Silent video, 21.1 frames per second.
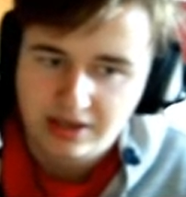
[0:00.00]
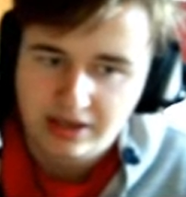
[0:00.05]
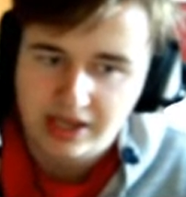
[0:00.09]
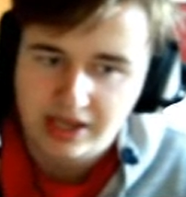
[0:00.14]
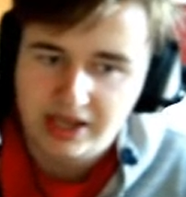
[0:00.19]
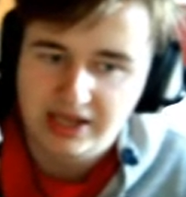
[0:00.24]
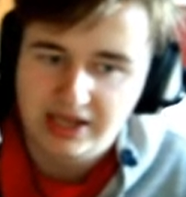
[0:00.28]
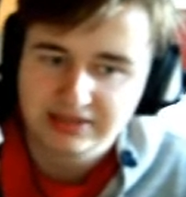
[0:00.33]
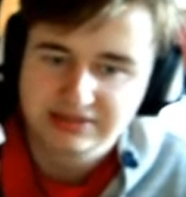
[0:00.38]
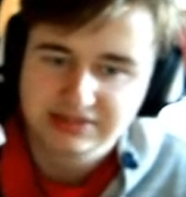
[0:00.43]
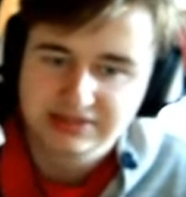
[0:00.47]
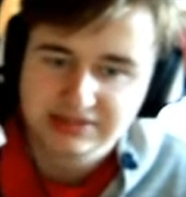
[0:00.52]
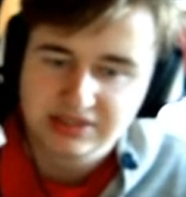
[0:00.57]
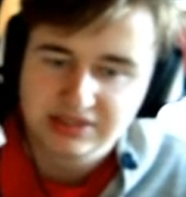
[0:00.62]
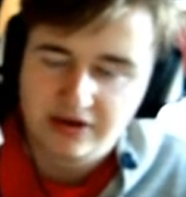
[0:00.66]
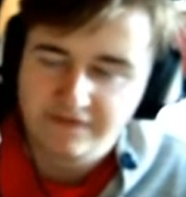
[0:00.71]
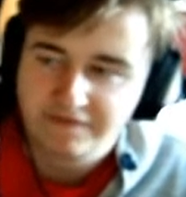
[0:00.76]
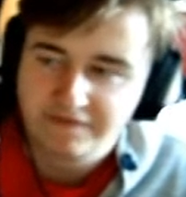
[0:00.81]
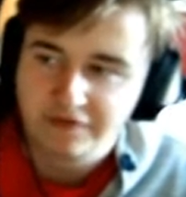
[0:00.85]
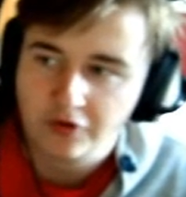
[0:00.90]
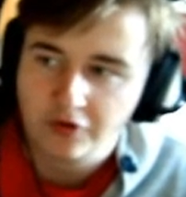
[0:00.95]
It's
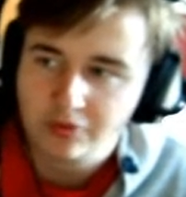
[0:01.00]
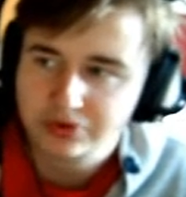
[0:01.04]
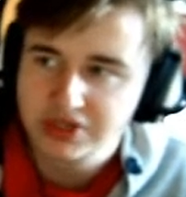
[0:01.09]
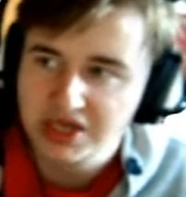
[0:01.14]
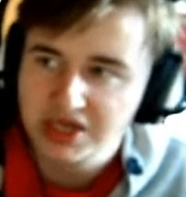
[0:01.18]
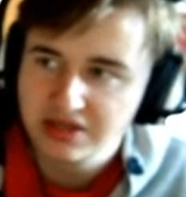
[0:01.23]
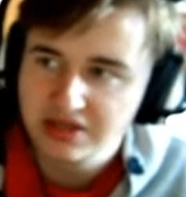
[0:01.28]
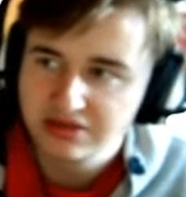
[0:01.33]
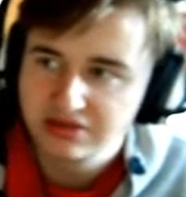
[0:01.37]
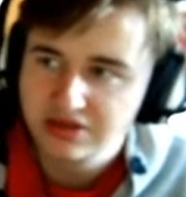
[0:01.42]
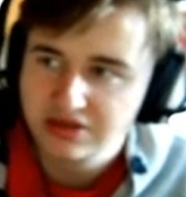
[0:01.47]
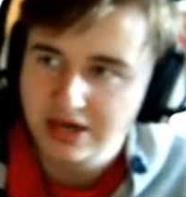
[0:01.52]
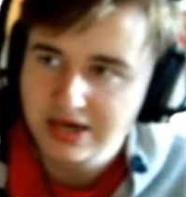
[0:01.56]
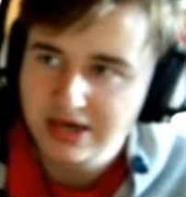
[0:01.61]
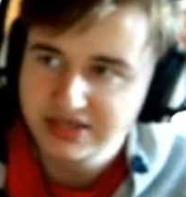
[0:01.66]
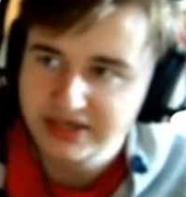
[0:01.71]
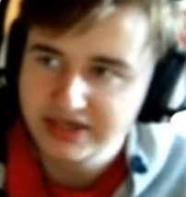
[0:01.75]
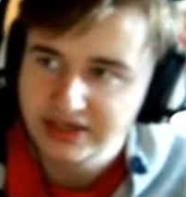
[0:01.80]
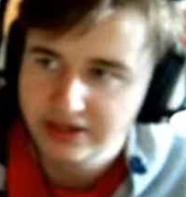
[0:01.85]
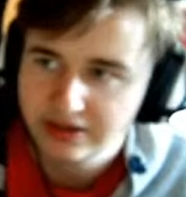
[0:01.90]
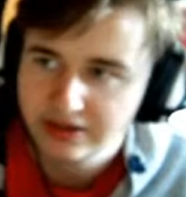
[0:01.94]

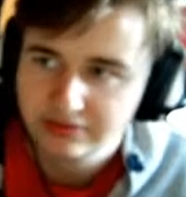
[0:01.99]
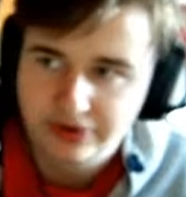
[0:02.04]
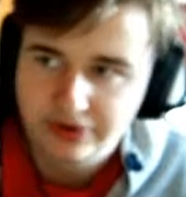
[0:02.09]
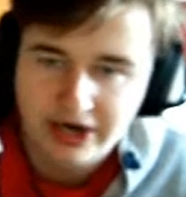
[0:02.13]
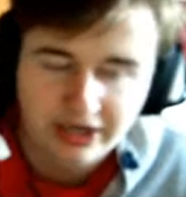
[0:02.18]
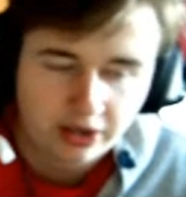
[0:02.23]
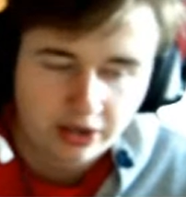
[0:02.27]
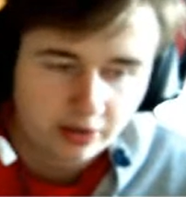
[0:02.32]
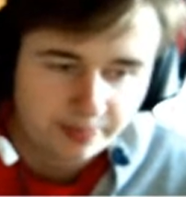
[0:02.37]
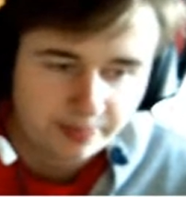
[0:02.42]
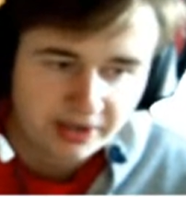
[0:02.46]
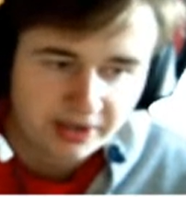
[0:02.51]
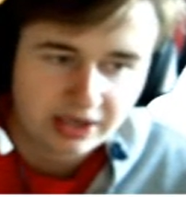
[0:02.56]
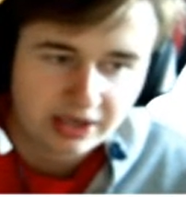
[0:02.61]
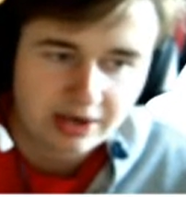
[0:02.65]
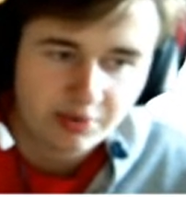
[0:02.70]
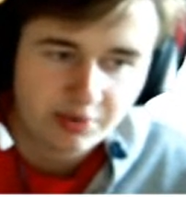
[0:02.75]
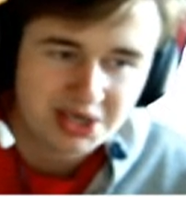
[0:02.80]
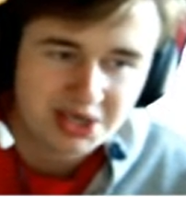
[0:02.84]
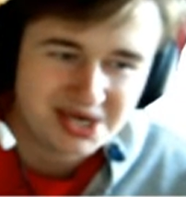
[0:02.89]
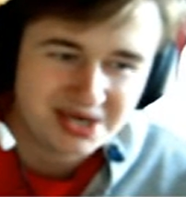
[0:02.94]
40-30. Reilly
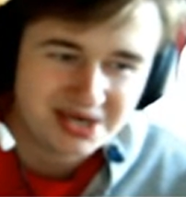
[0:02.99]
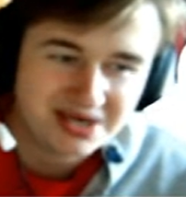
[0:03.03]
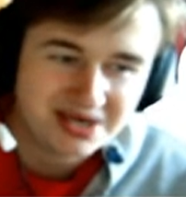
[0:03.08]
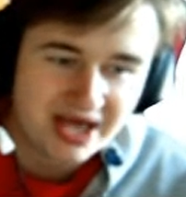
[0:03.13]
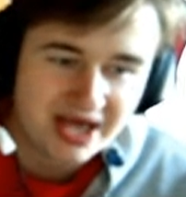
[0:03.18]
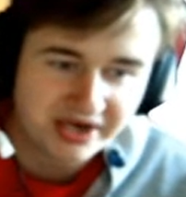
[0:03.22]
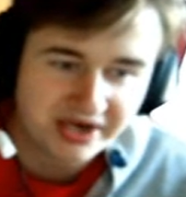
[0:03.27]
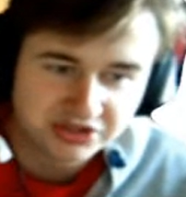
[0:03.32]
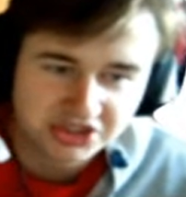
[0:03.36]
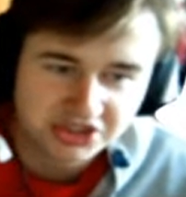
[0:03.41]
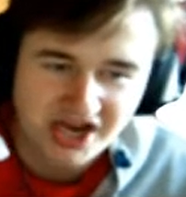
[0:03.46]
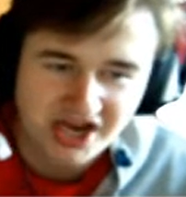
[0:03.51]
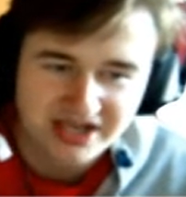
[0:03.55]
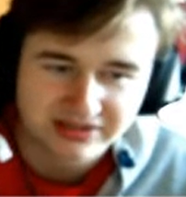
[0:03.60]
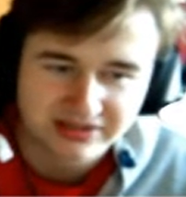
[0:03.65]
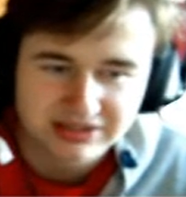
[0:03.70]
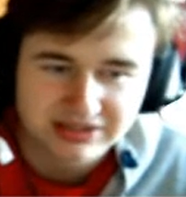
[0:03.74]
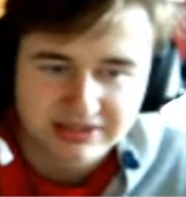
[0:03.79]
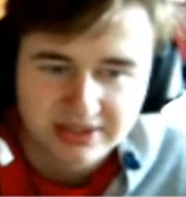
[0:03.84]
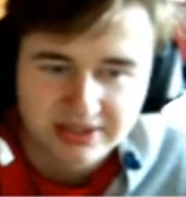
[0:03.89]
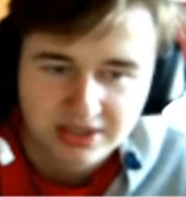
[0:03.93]
Opelka with another
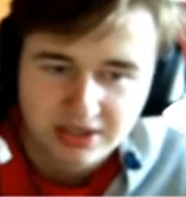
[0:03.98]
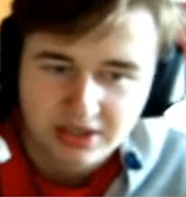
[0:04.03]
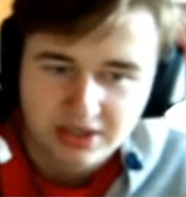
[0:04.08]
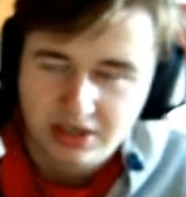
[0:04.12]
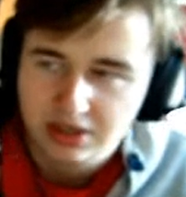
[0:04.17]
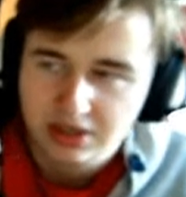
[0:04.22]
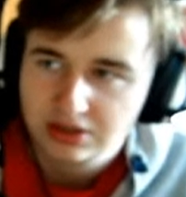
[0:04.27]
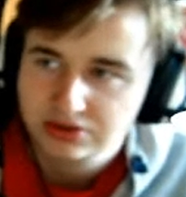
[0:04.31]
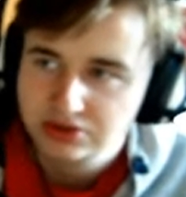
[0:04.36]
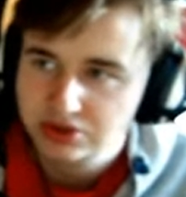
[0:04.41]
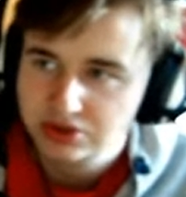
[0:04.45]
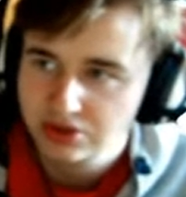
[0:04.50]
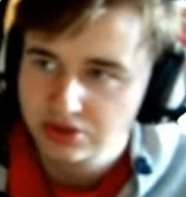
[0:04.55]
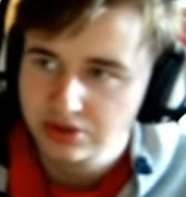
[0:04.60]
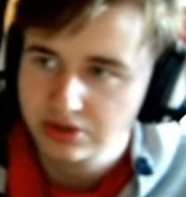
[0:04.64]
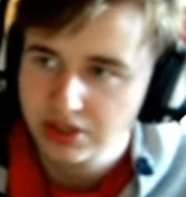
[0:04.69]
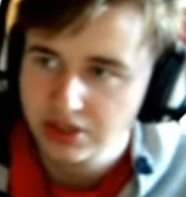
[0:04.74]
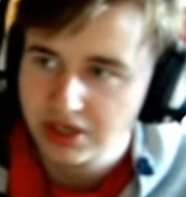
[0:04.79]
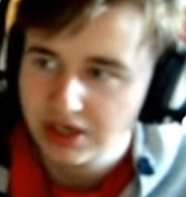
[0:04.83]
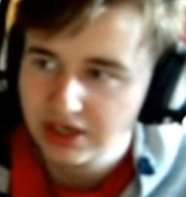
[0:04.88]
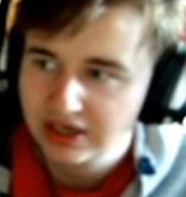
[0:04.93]
chance
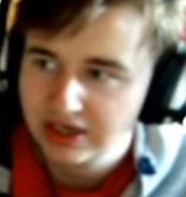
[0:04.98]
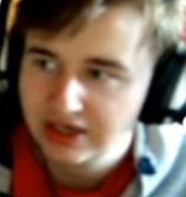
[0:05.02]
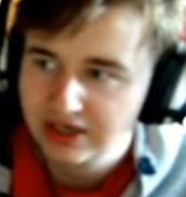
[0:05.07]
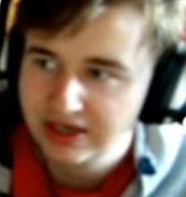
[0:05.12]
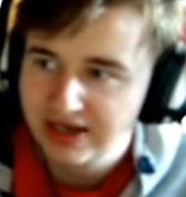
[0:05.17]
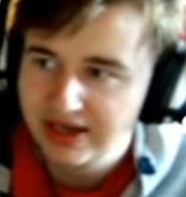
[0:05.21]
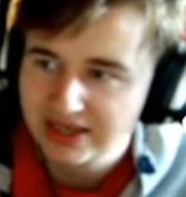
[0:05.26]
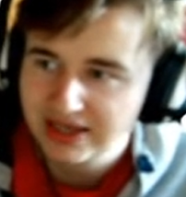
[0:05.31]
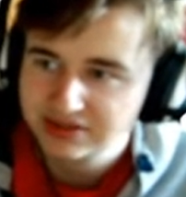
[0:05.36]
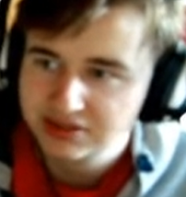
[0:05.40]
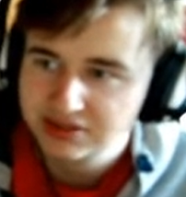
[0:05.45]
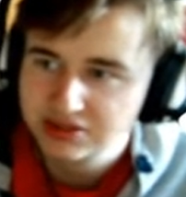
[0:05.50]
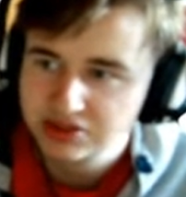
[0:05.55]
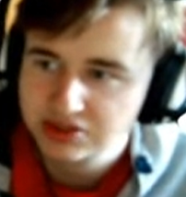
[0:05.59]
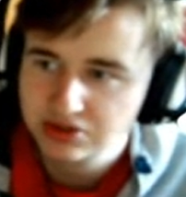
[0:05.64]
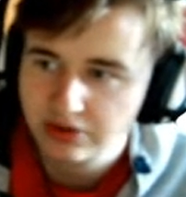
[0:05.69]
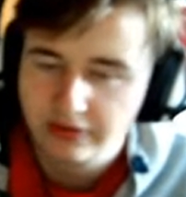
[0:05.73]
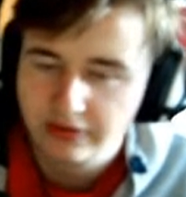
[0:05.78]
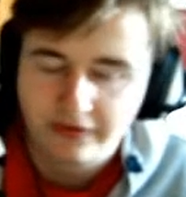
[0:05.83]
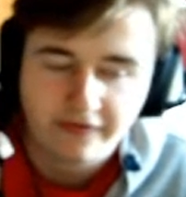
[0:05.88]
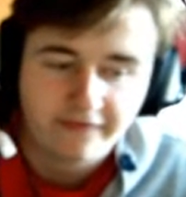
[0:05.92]
to get
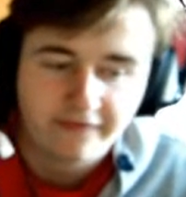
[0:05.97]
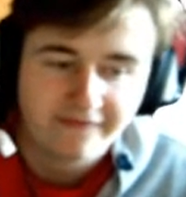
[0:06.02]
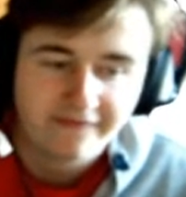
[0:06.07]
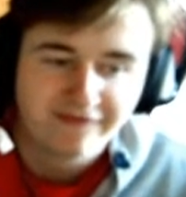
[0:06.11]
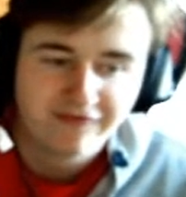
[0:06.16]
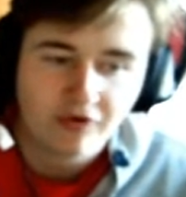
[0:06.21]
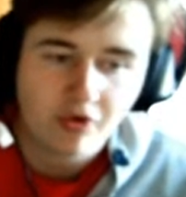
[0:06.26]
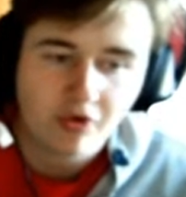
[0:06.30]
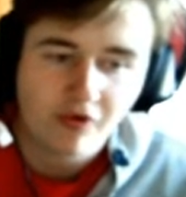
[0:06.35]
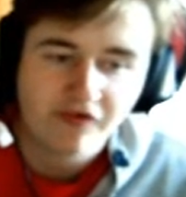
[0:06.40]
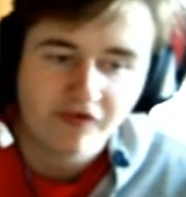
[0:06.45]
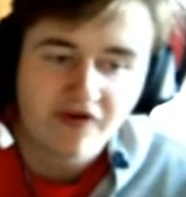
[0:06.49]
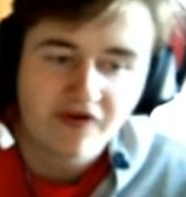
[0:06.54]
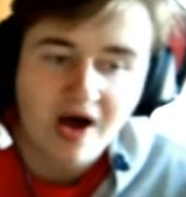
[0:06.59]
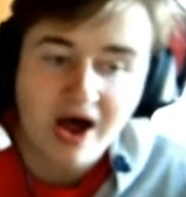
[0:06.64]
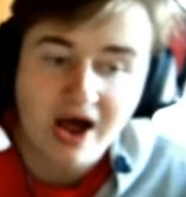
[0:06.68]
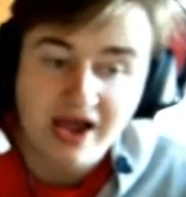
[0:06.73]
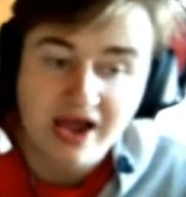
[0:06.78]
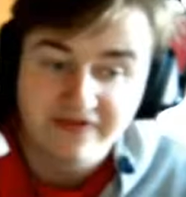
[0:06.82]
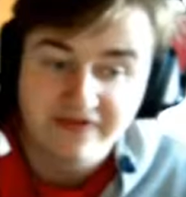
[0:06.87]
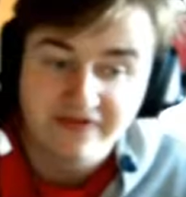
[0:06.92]
to
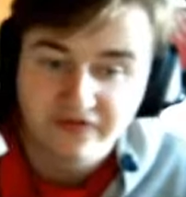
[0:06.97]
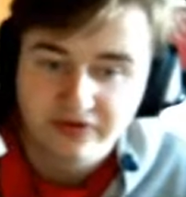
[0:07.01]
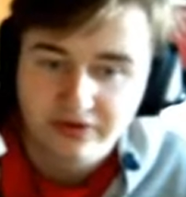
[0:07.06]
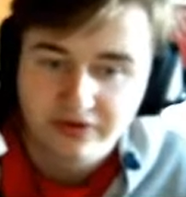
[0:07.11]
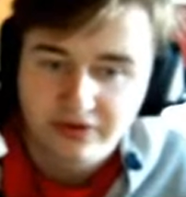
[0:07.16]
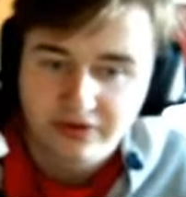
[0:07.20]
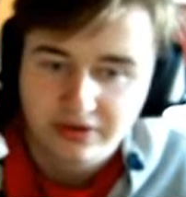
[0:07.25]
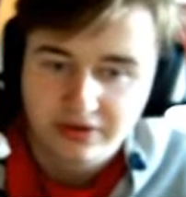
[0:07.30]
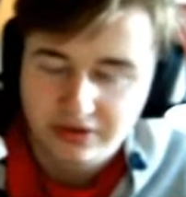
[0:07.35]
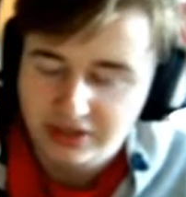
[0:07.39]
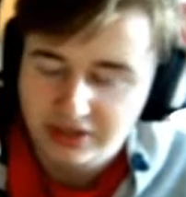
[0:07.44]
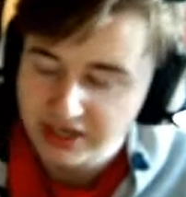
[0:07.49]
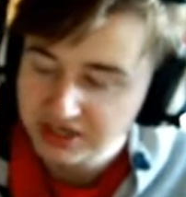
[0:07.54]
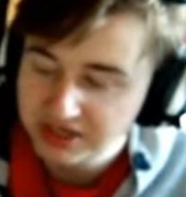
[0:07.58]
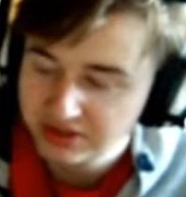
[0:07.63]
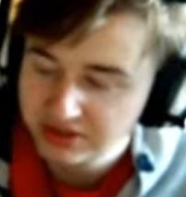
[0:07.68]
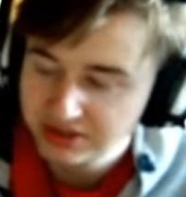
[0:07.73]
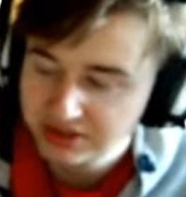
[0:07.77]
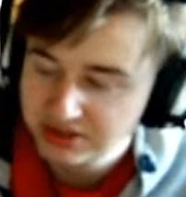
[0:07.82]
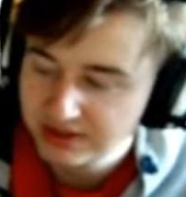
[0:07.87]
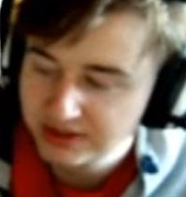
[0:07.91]
4-5
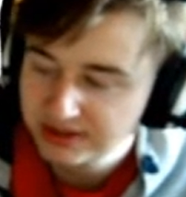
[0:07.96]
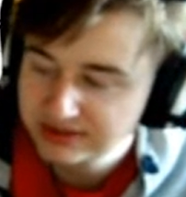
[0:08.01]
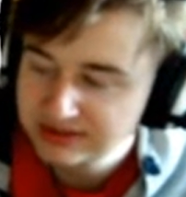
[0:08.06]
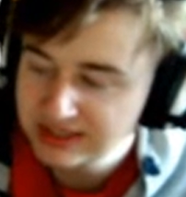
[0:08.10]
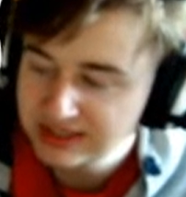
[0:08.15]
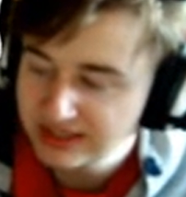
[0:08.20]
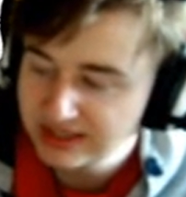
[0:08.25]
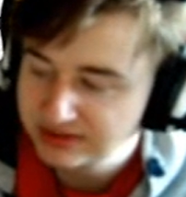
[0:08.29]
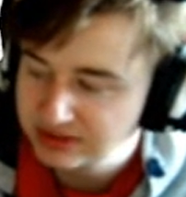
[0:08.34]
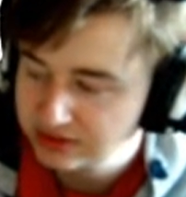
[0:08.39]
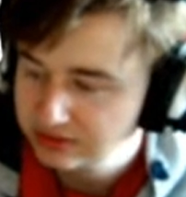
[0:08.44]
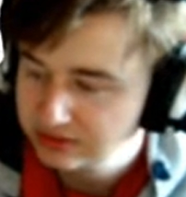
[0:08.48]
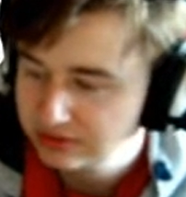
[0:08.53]
in the third set.